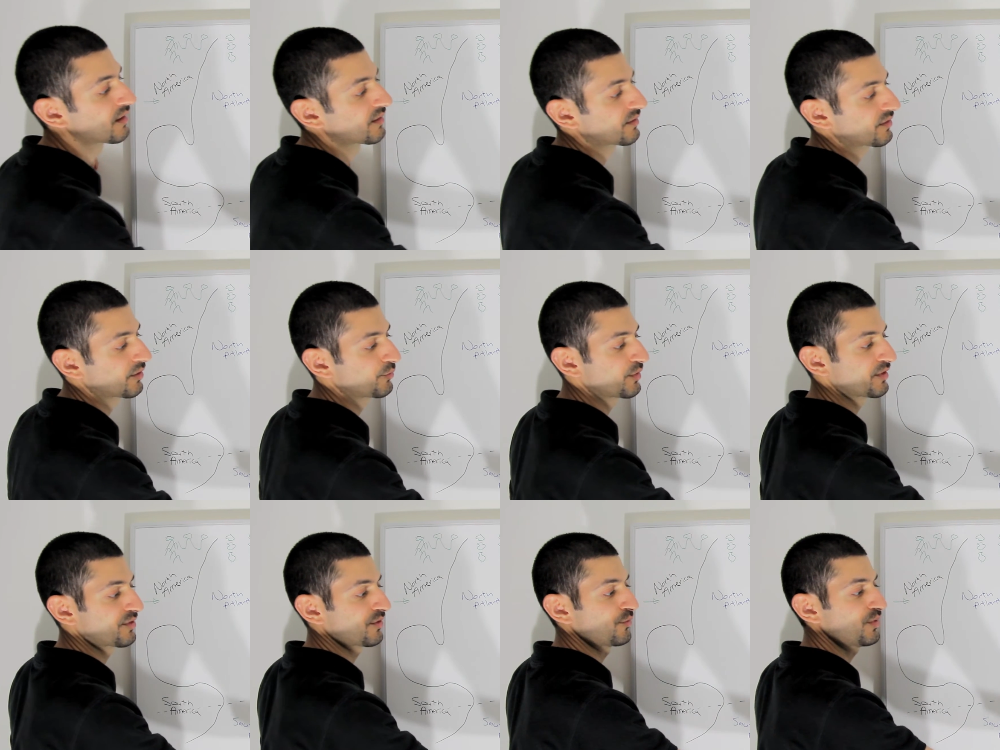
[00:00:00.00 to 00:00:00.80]
So
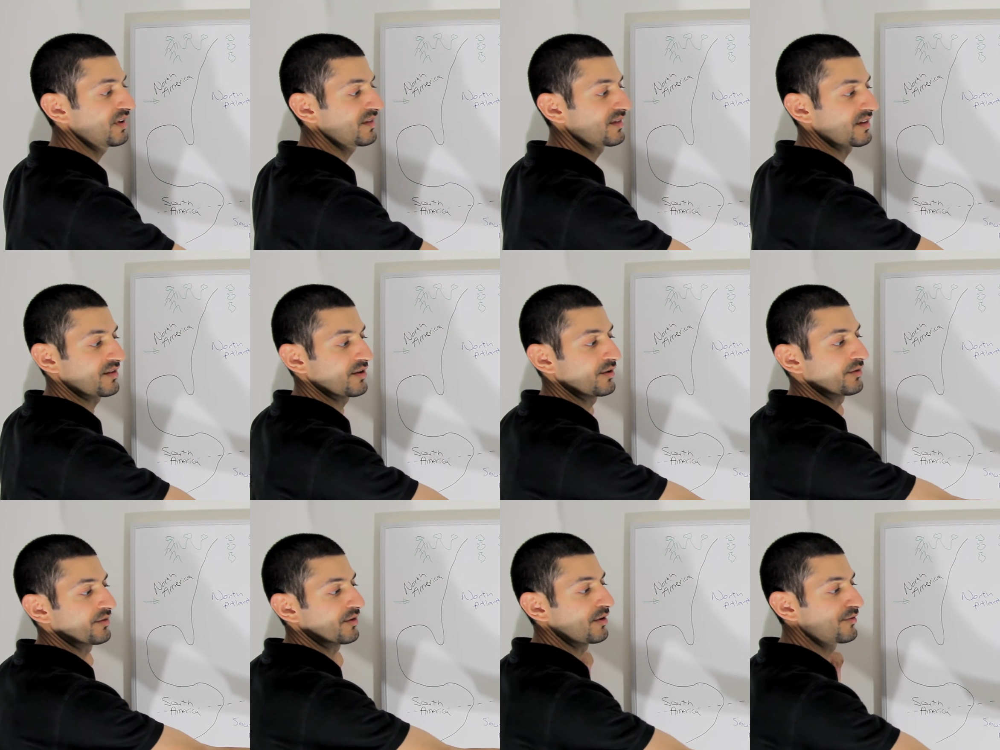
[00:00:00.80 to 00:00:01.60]
with the wind that
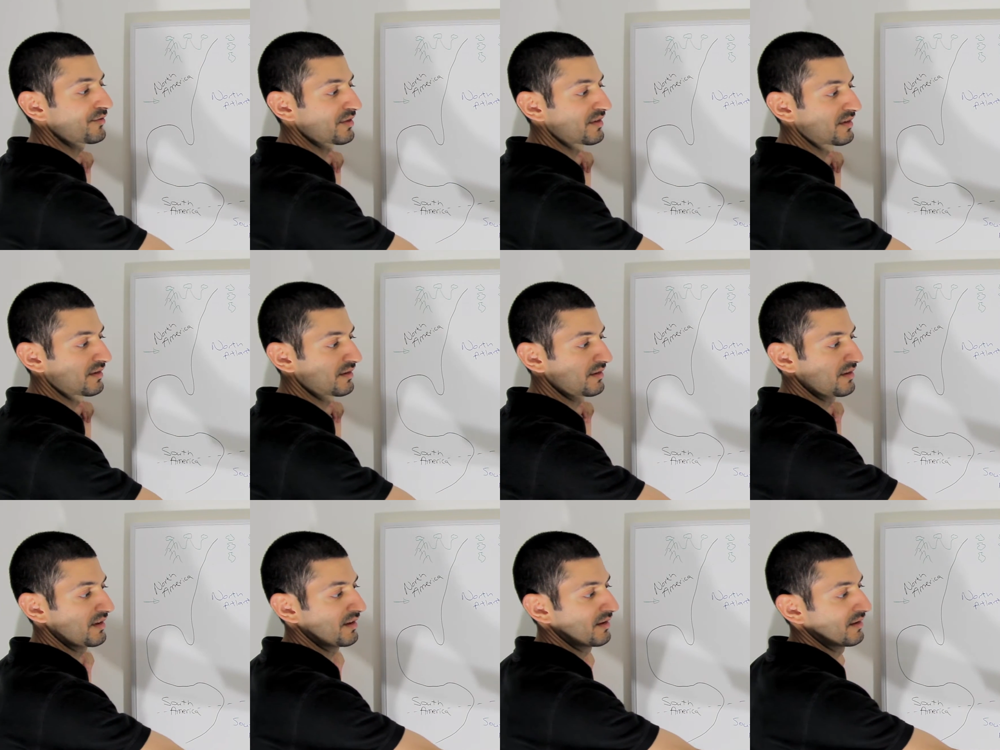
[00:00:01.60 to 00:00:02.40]
goes over the,
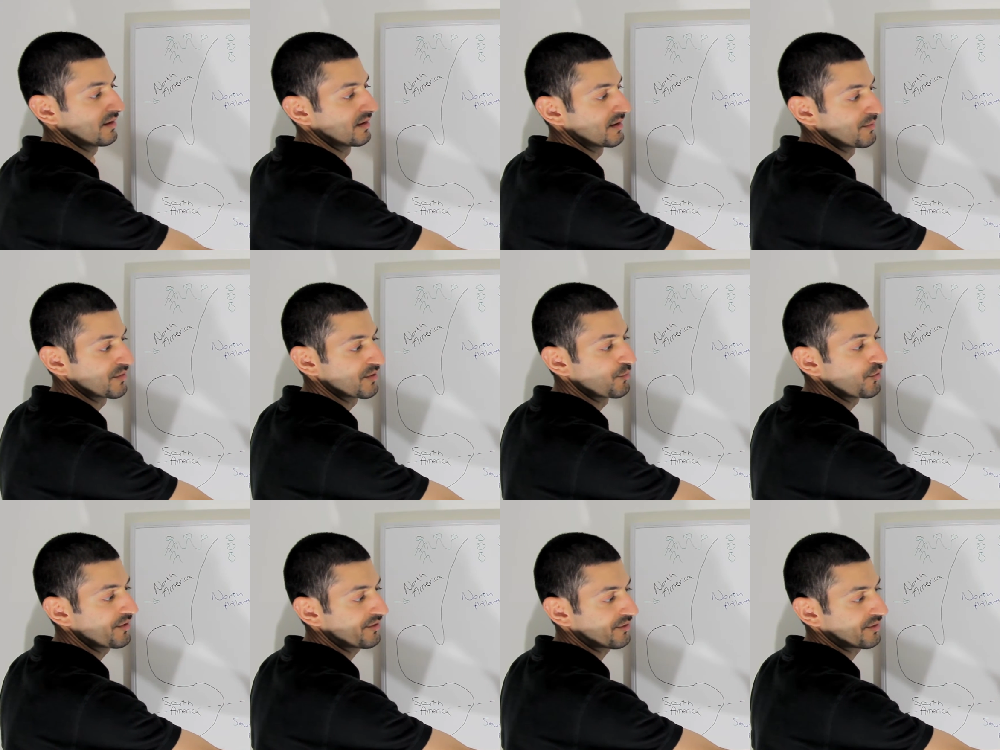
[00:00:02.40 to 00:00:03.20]
um, the
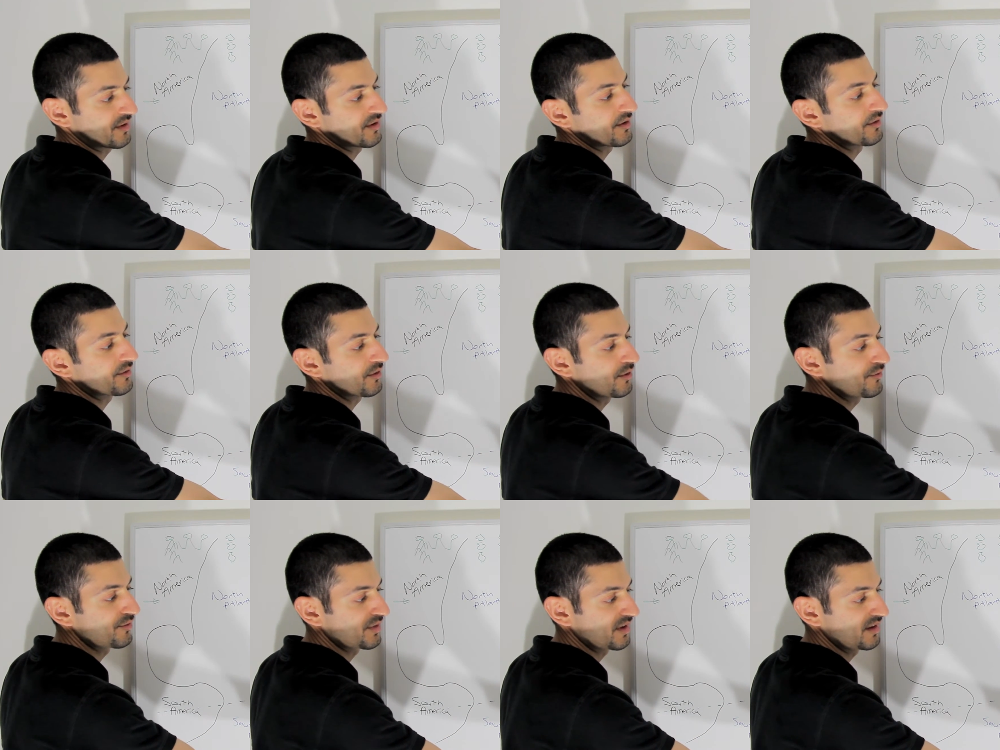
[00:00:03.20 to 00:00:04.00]
moisture that goes
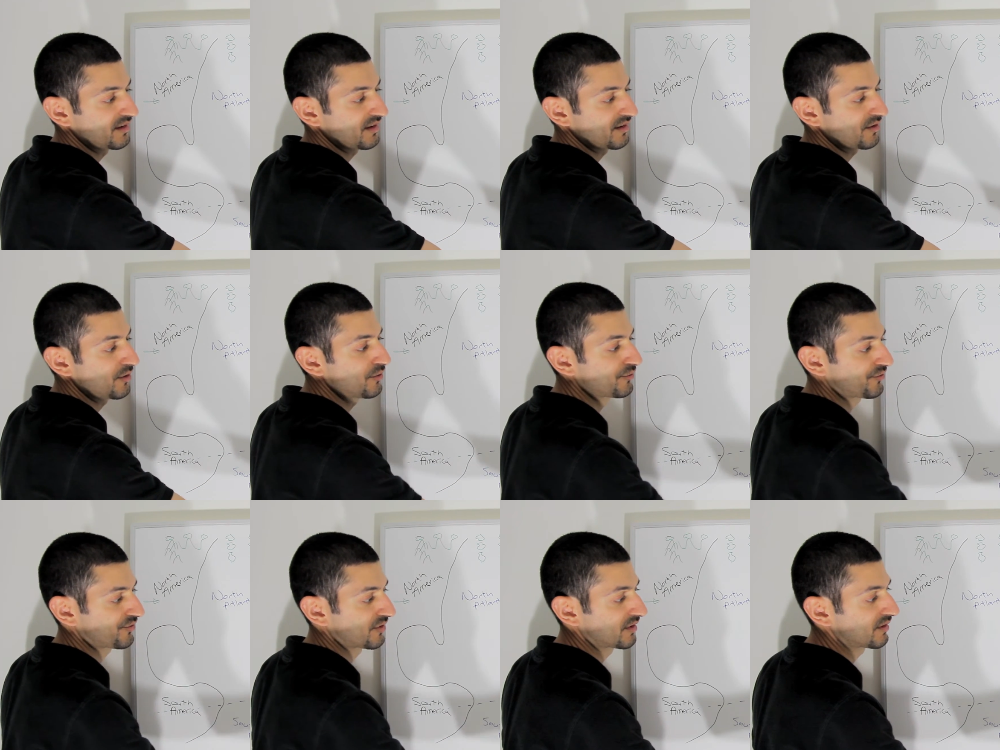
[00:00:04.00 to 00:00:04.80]
over the Indian
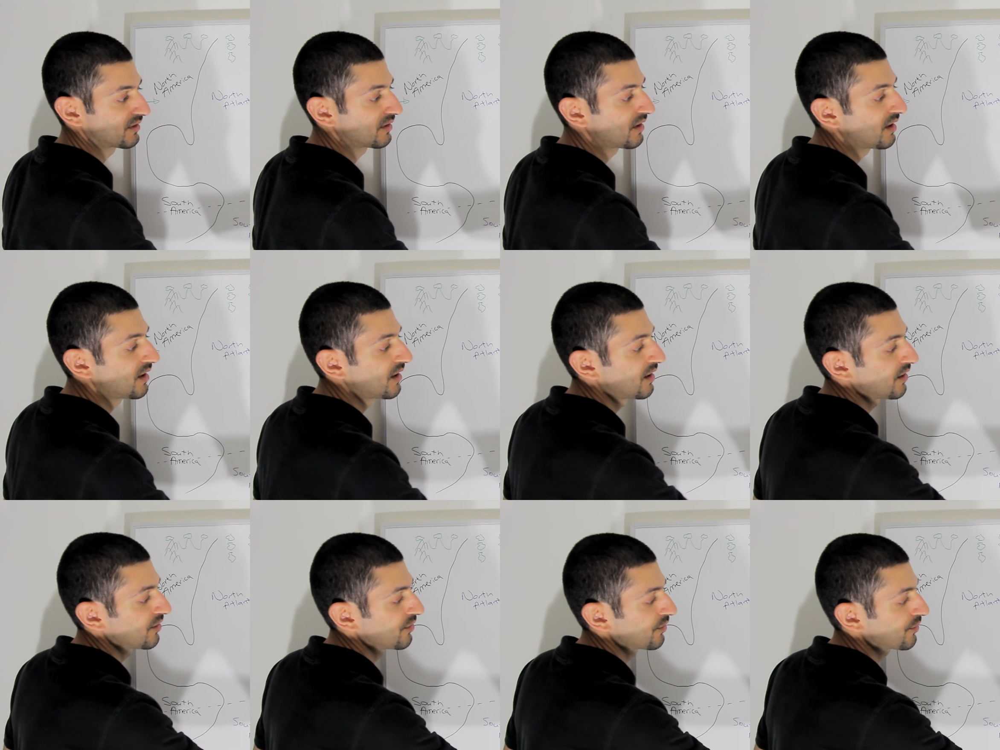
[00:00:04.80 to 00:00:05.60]
Ocean,
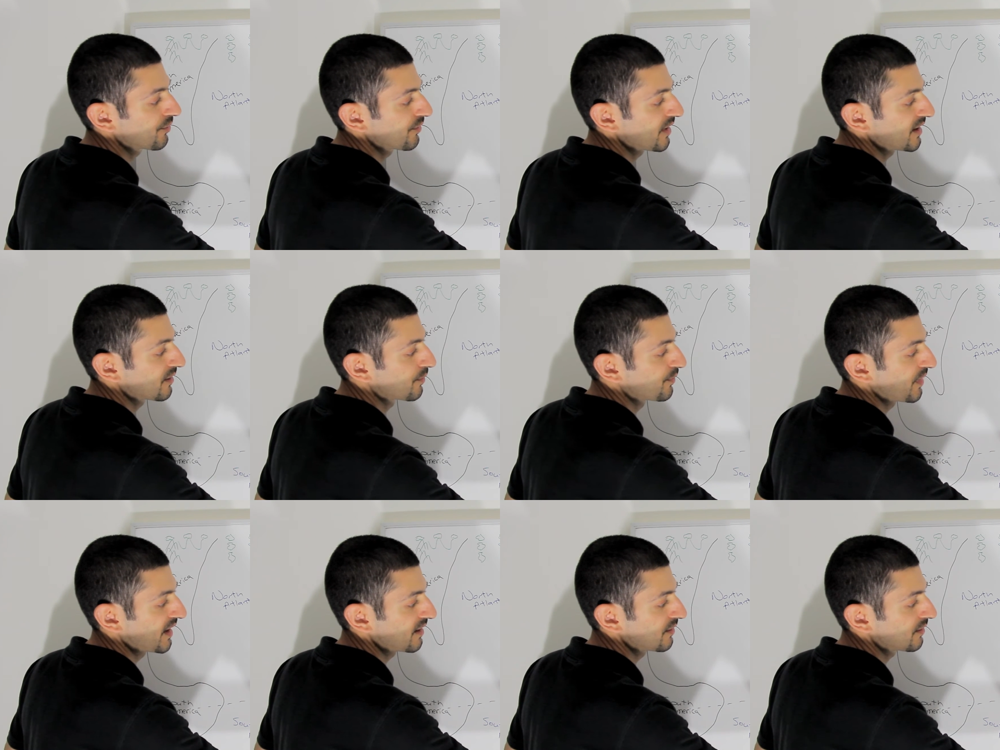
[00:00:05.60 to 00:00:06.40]
you create
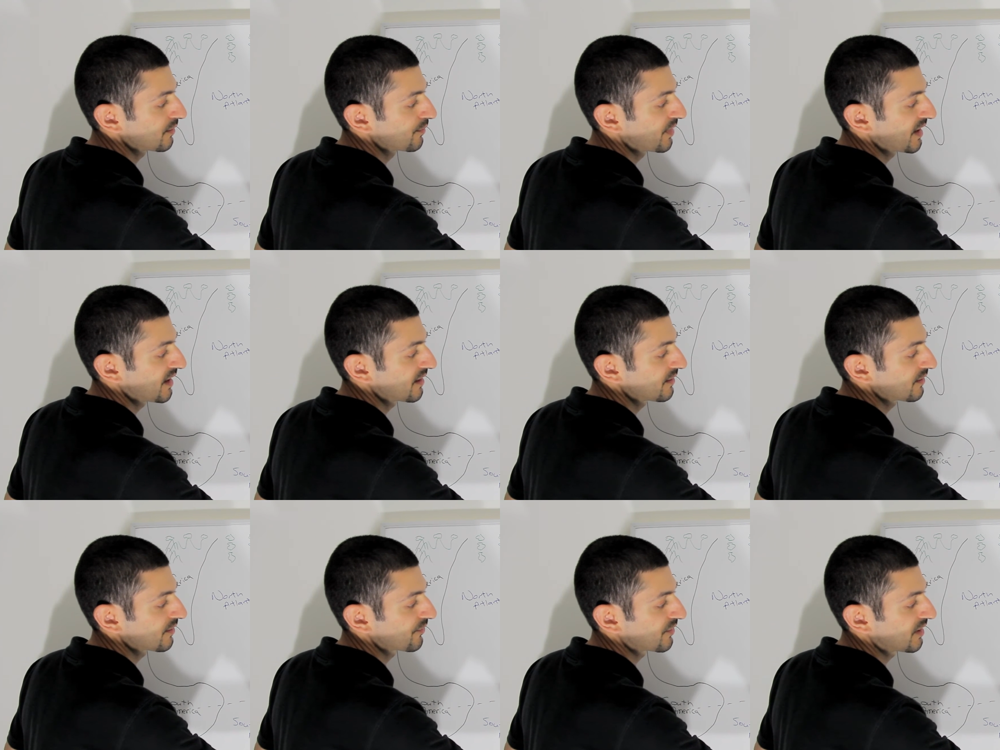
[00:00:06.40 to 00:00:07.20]
ba
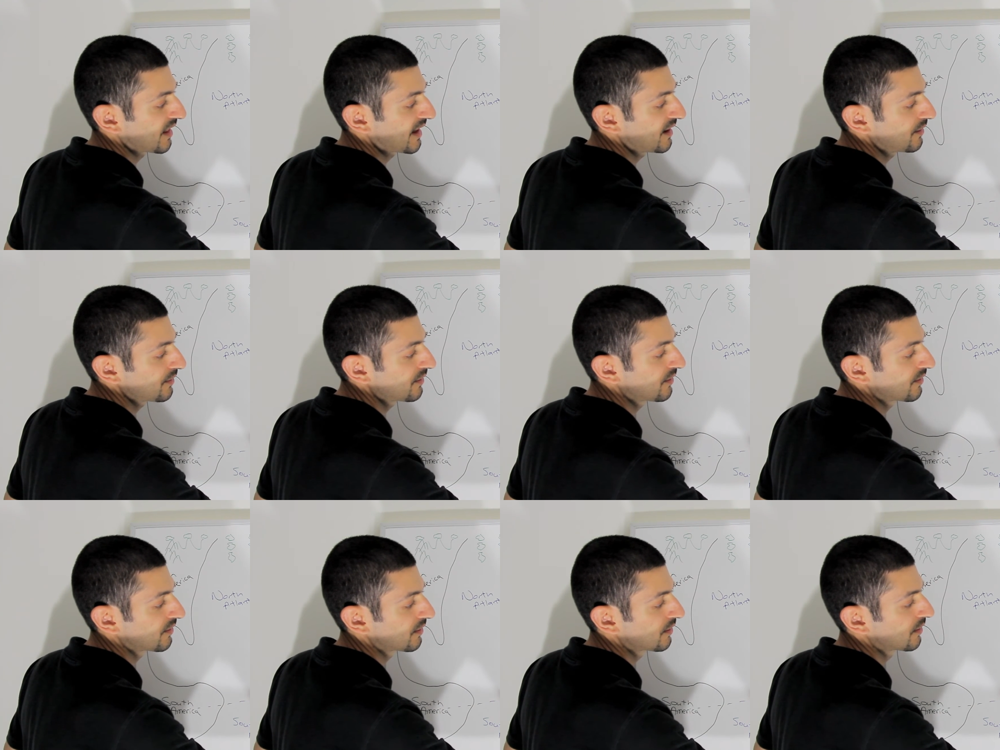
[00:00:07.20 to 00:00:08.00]
bands of
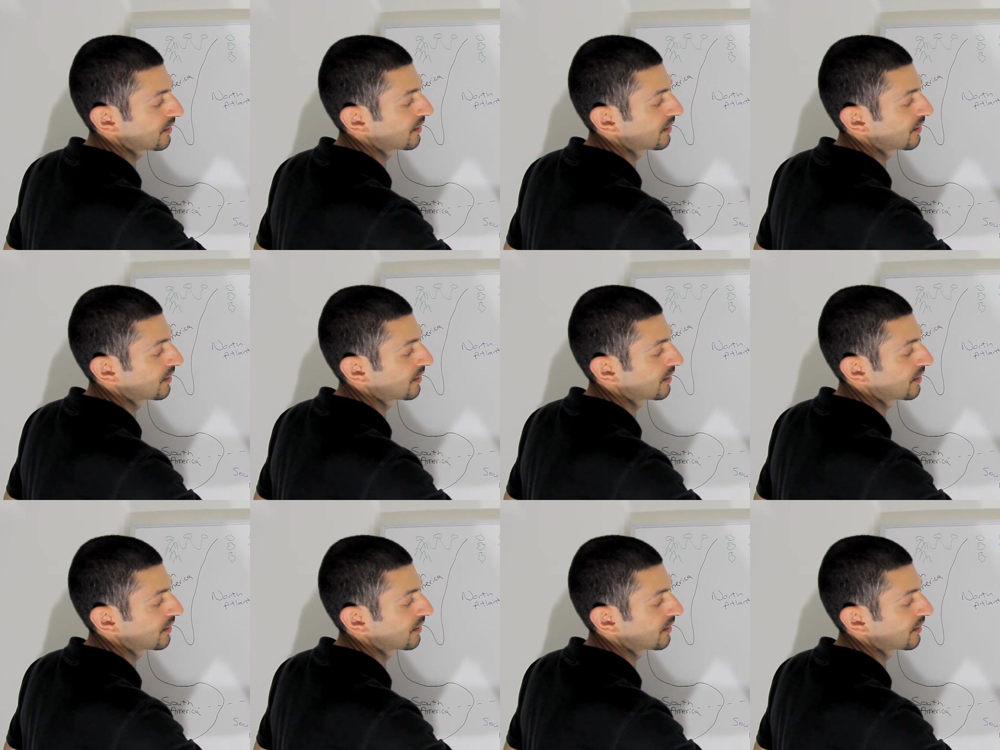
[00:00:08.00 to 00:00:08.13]
clouds